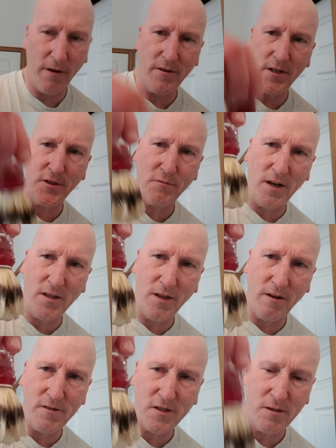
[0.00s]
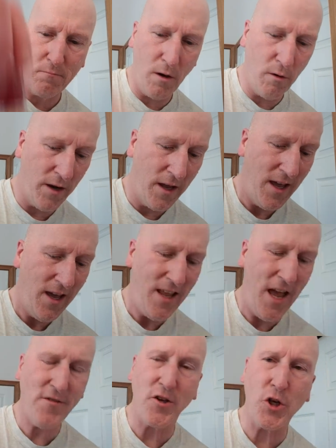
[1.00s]
There it is right there, the Semogue. It
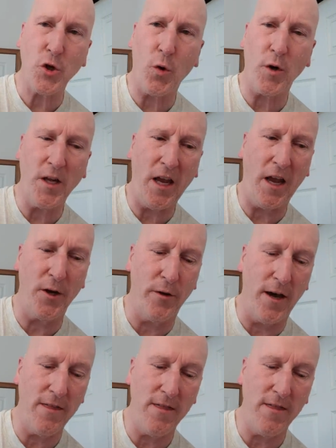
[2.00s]
has a short handle.